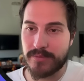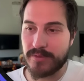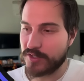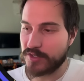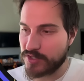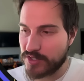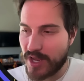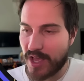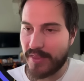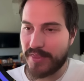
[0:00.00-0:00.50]

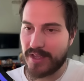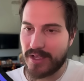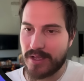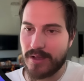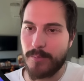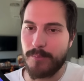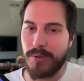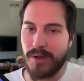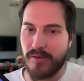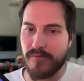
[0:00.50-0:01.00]
There's nothing
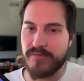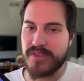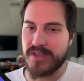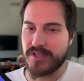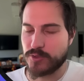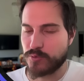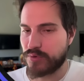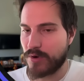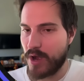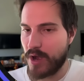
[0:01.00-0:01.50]
above
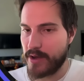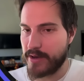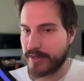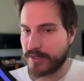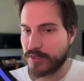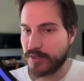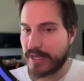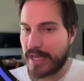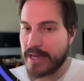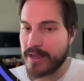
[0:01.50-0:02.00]
this
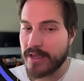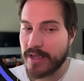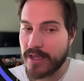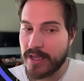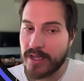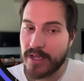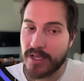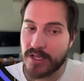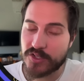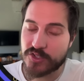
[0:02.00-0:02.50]
product, okay?
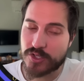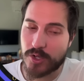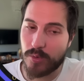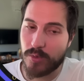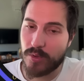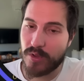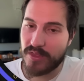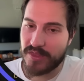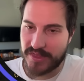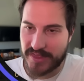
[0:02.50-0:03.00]

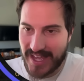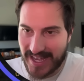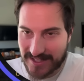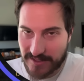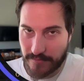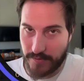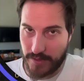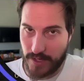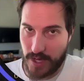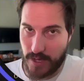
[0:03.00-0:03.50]
So
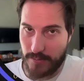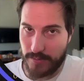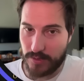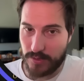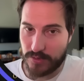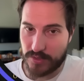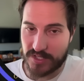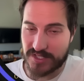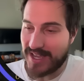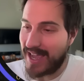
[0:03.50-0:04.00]
that's
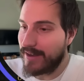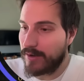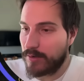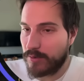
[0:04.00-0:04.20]
phenomenal because I don't